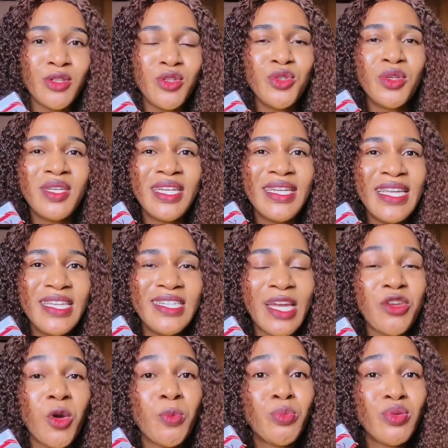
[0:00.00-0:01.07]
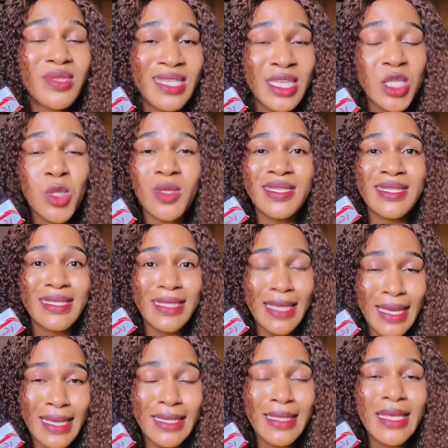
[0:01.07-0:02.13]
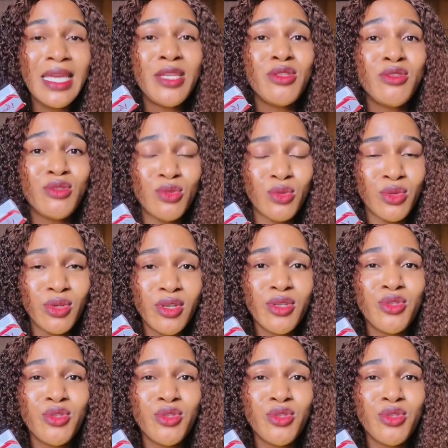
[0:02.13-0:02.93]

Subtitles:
Do you know the danger you're putting your skin into?